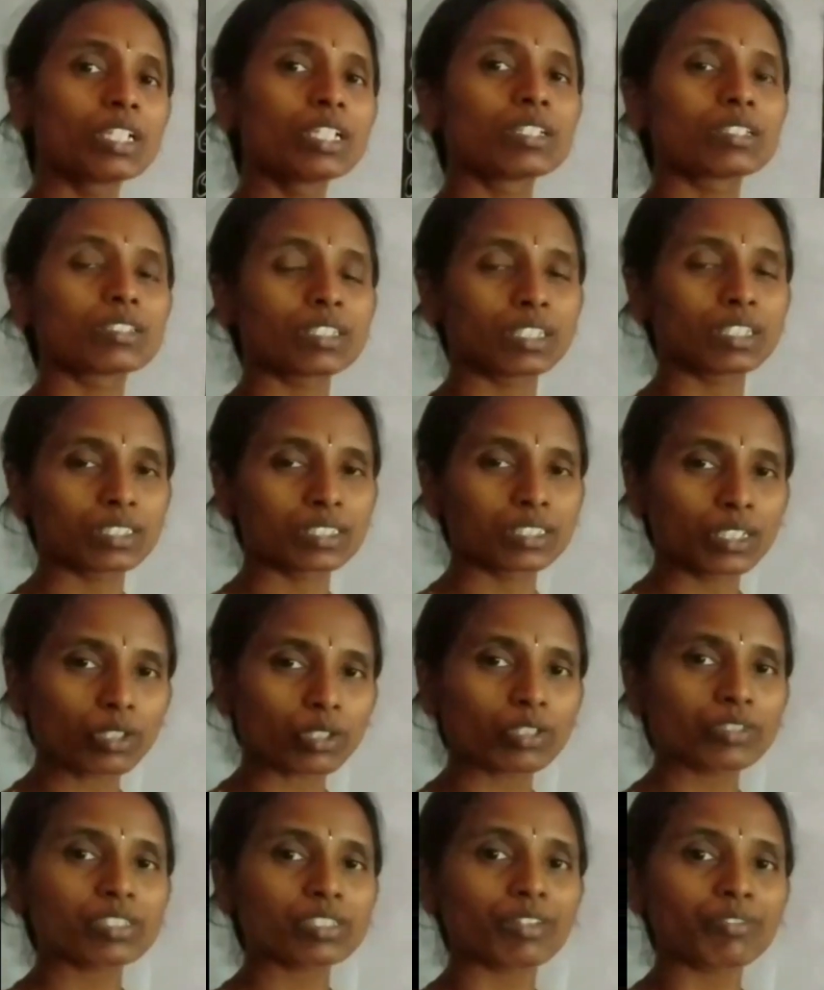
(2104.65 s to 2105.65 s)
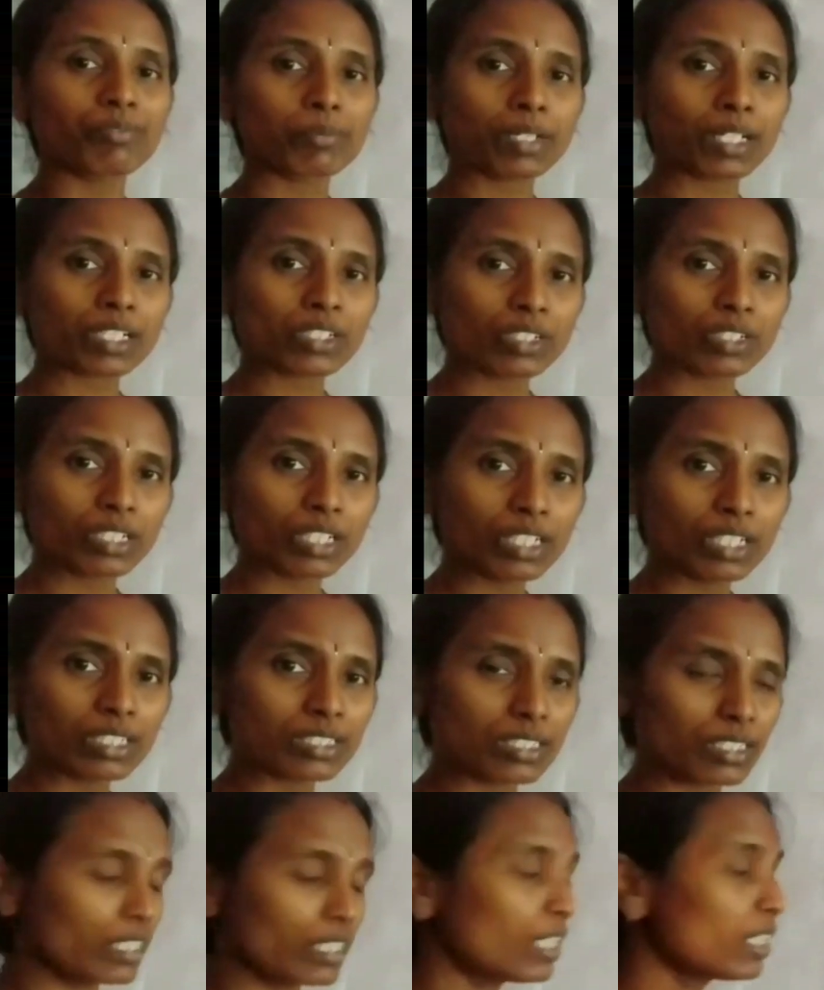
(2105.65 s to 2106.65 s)
The result of subtraction is
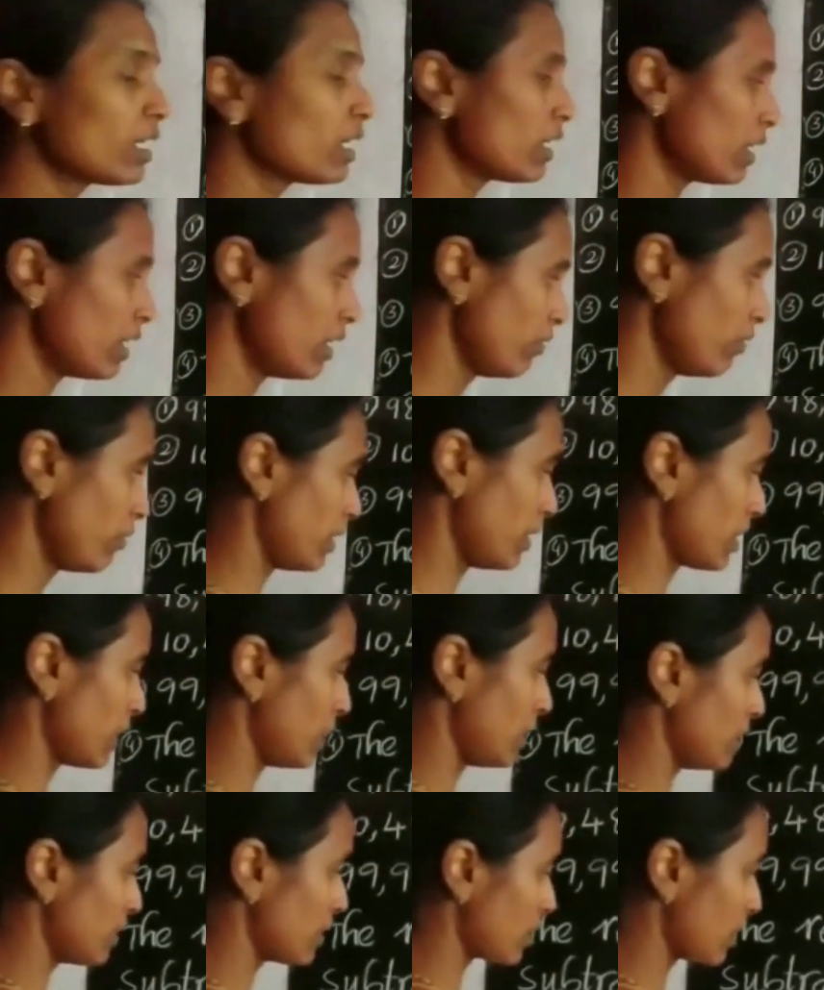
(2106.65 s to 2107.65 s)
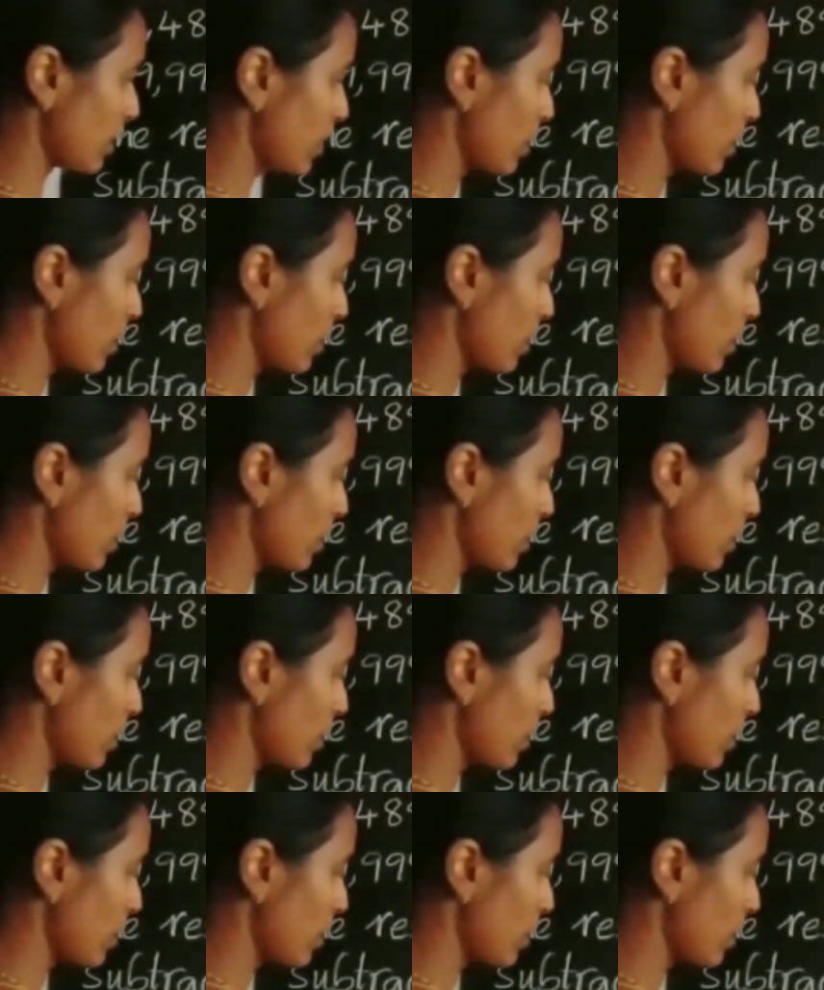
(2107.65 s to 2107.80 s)
difference.